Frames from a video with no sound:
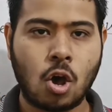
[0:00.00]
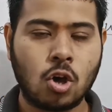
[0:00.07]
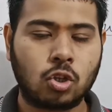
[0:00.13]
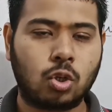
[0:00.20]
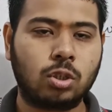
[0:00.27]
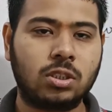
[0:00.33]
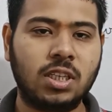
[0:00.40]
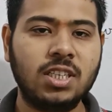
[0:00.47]

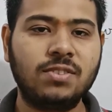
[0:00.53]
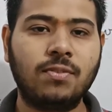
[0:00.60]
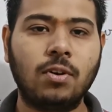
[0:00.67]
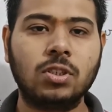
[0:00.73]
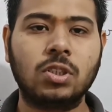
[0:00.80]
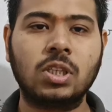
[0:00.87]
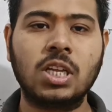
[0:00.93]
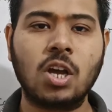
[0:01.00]
So this
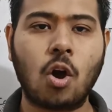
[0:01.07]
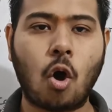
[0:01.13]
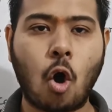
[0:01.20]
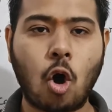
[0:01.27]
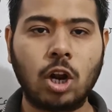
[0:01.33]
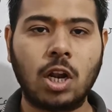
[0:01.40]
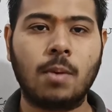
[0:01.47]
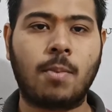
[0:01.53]
was
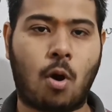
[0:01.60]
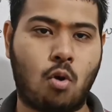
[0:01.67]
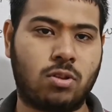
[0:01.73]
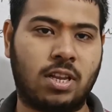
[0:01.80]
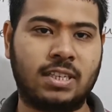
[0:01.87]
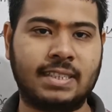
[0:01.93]
all about the